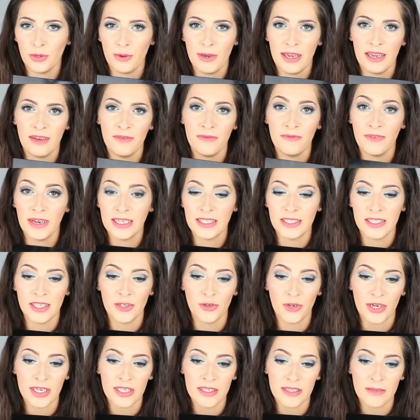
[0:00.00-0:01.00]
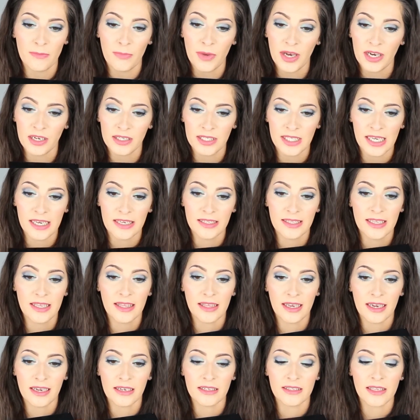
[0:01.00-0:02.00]
doing fancy dress parties
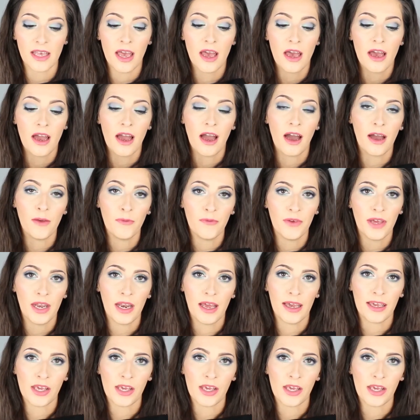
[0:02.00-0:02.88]
and things. I feel